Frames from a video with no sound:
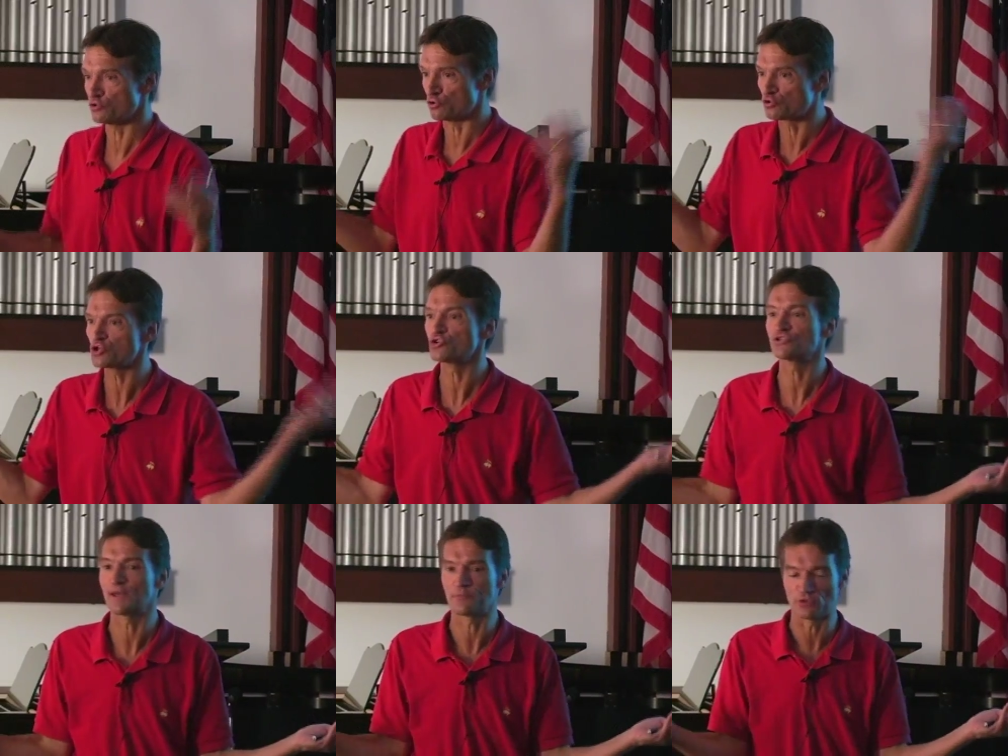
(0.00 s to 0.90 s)
the nutritional
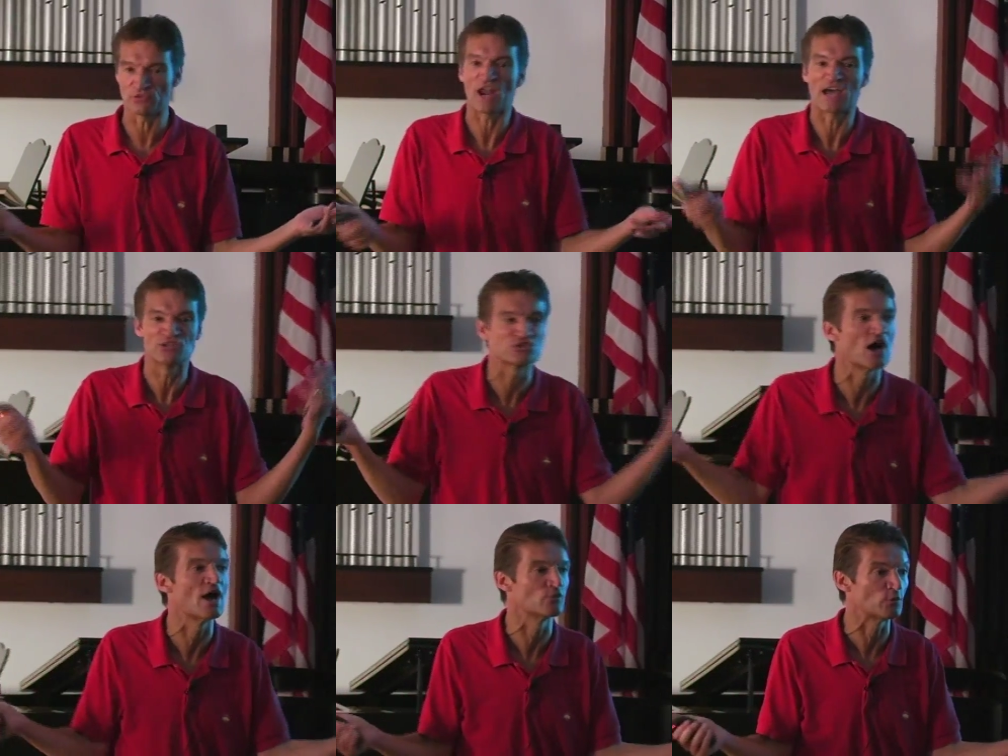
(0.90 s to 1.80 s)
supplement that I
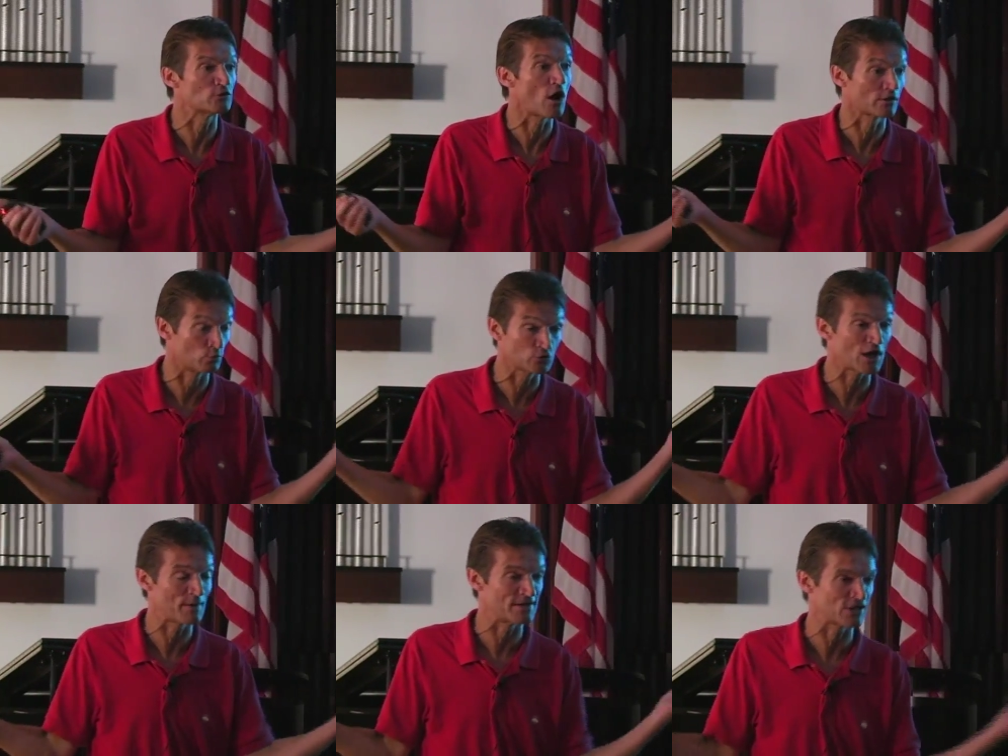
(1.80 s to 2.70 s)
designed that we'll
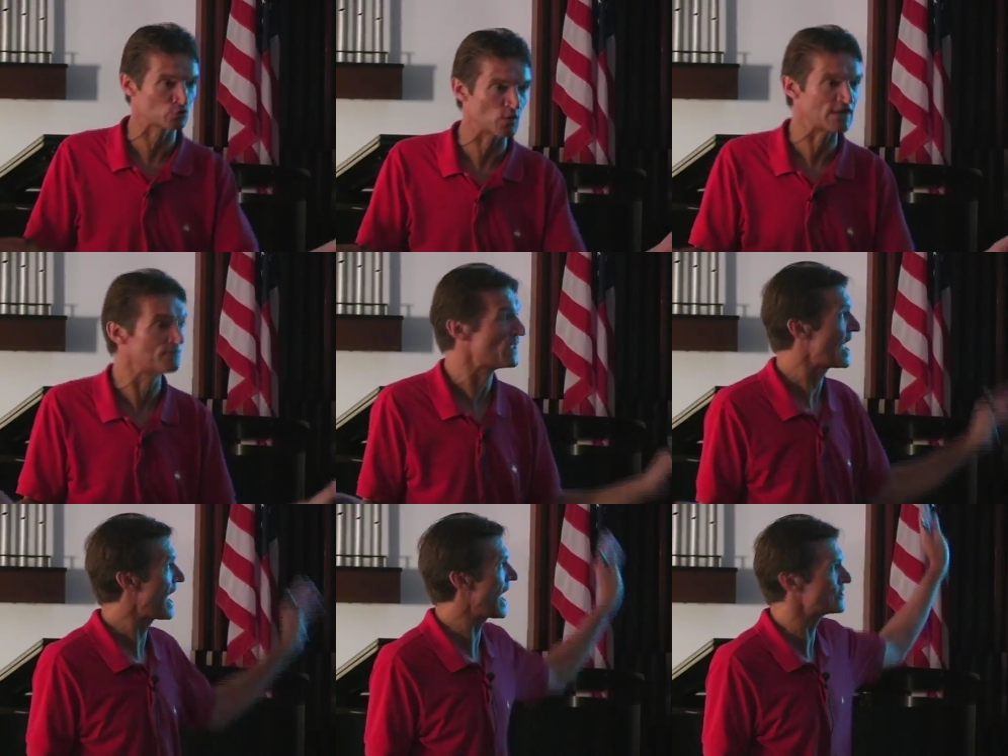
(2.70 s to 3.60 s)
talk about next week,
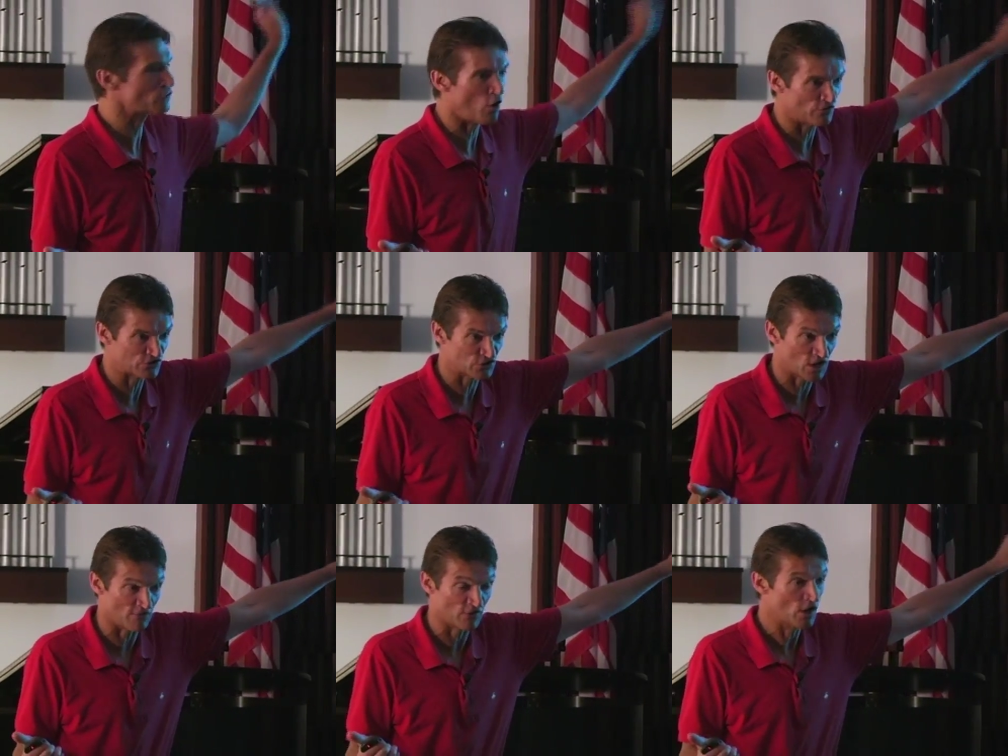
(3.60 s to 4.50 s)
has all this
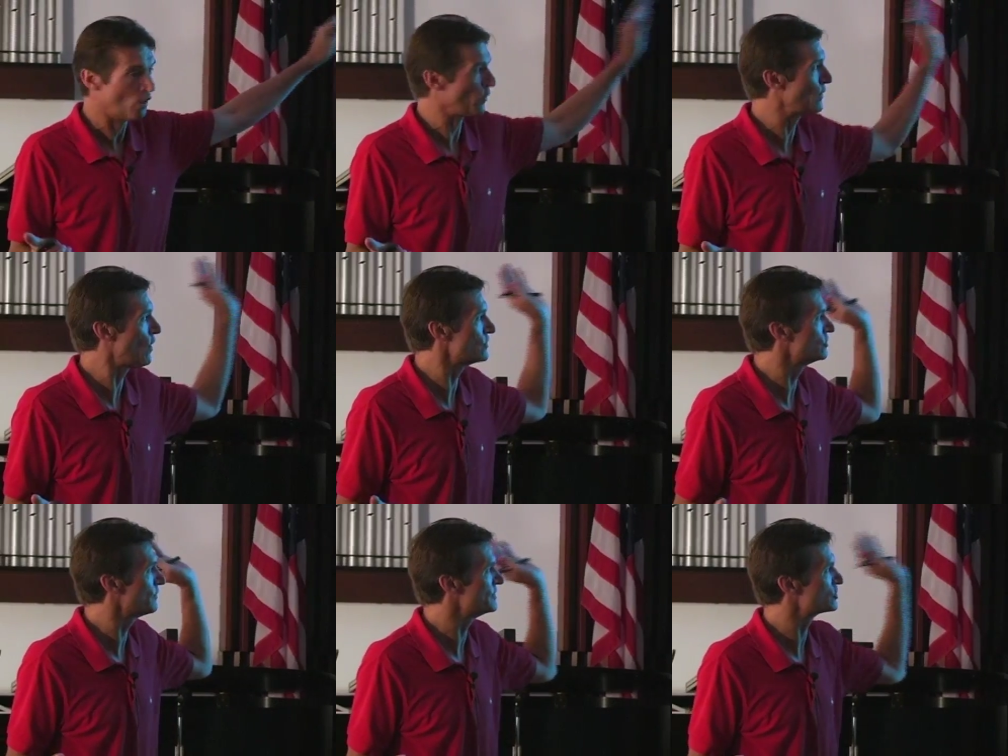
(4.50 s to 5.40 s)
stuff. We want you
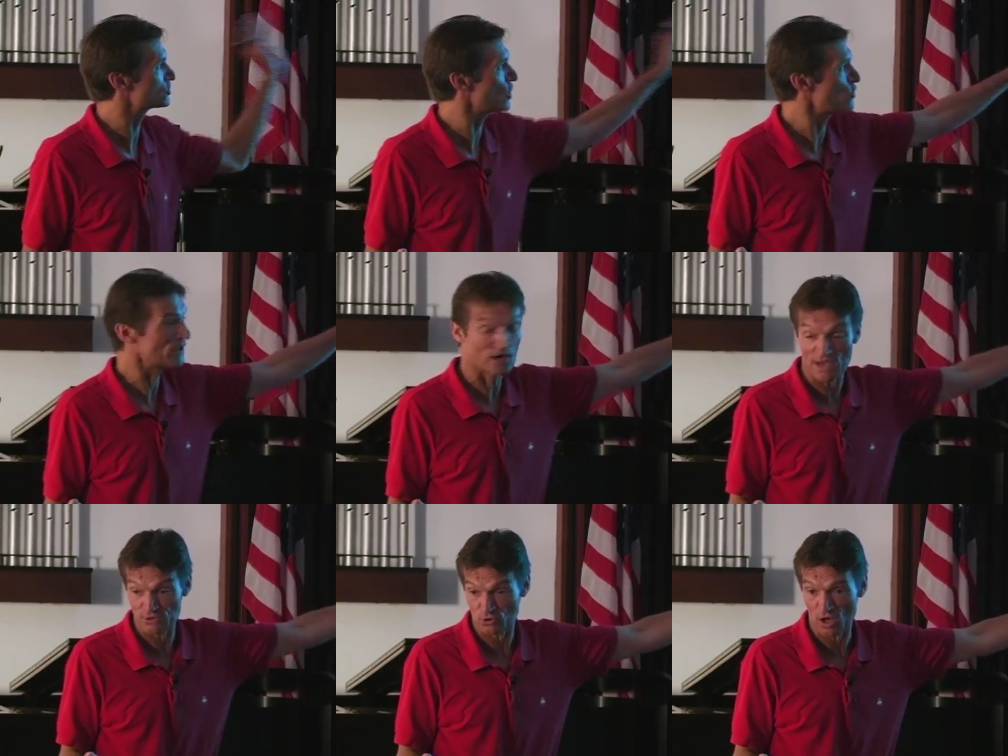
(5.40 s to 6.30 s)
to be soaking in
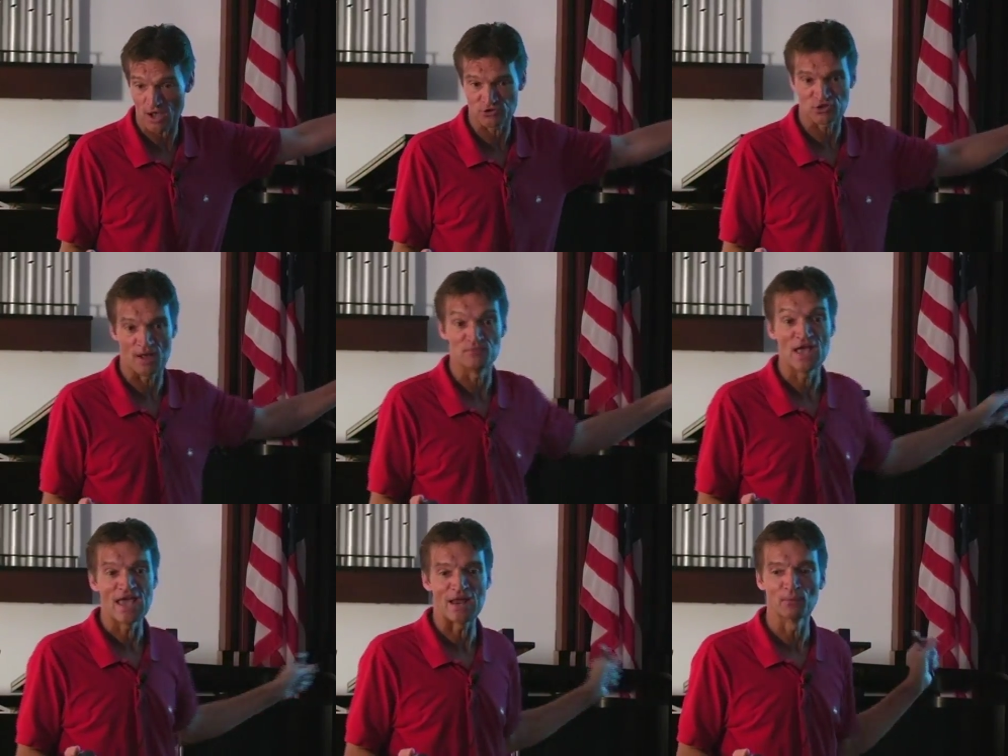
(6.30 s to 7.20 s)
nitric oxide.
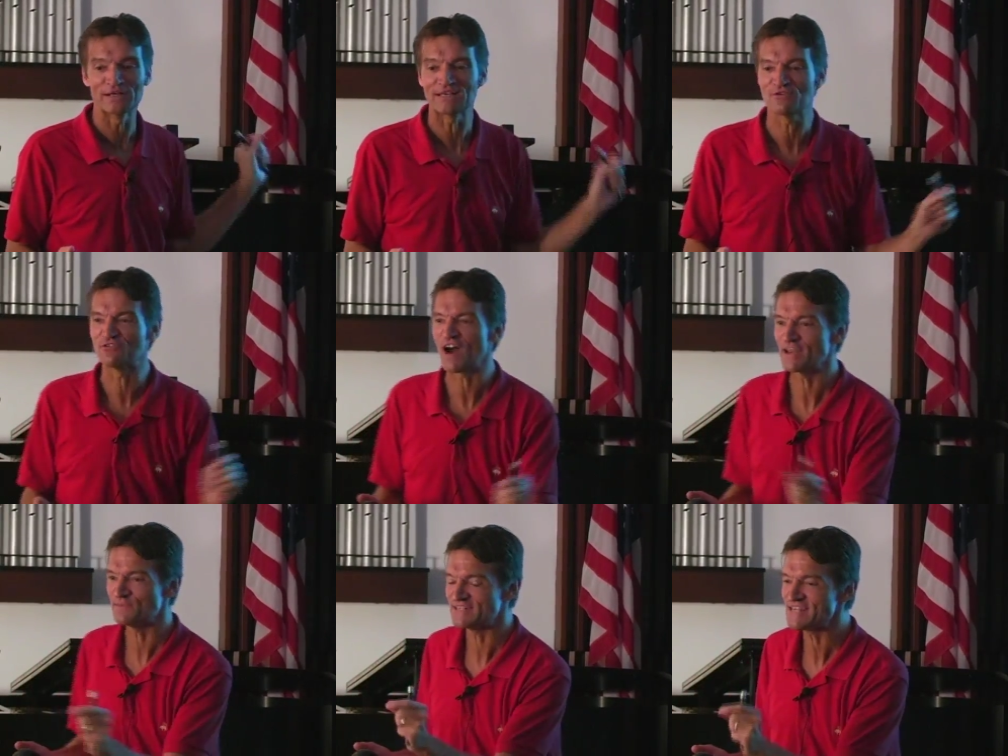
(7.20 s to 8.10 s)
And we're going to give you
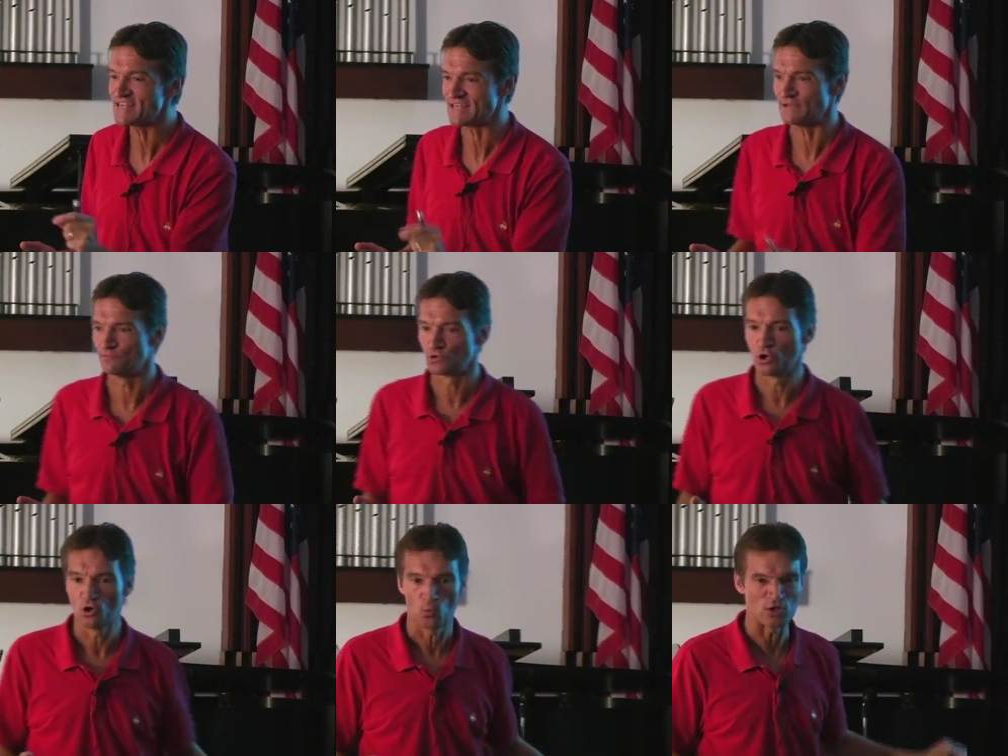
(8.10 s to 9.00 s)
vitamin D,
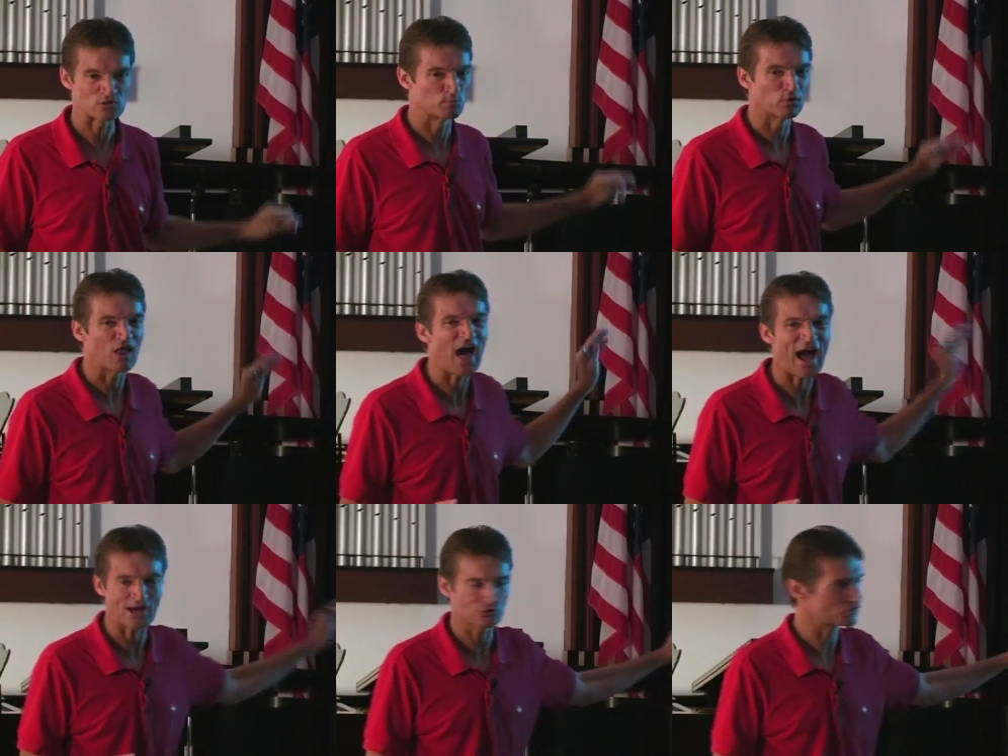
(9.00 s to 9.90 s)
which
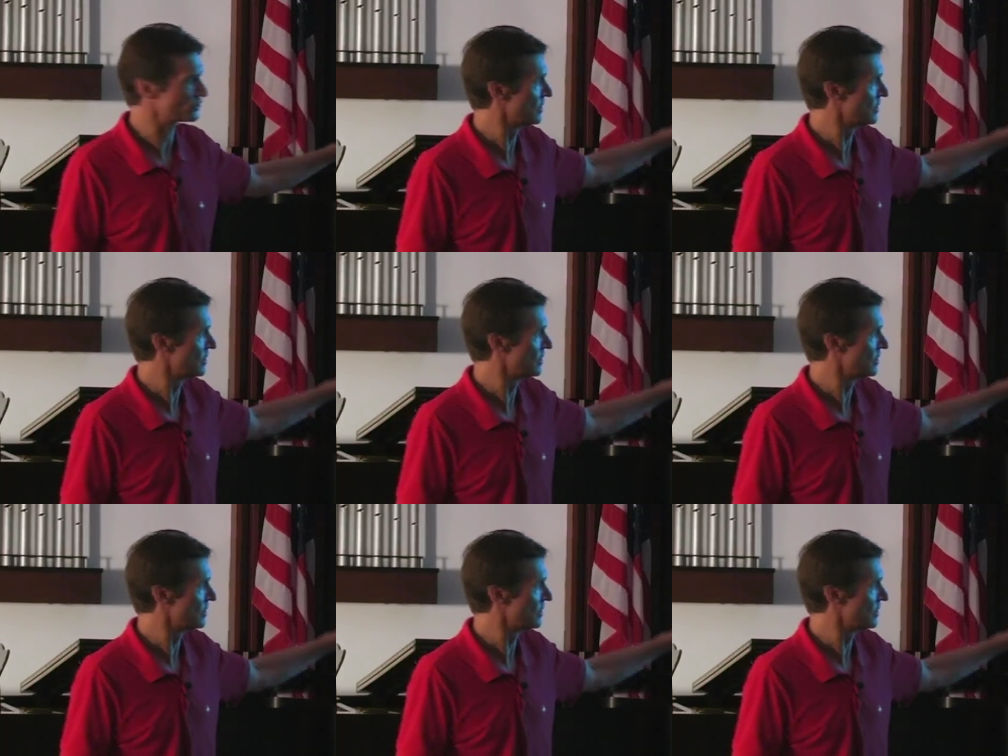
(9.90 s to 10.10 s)
blocks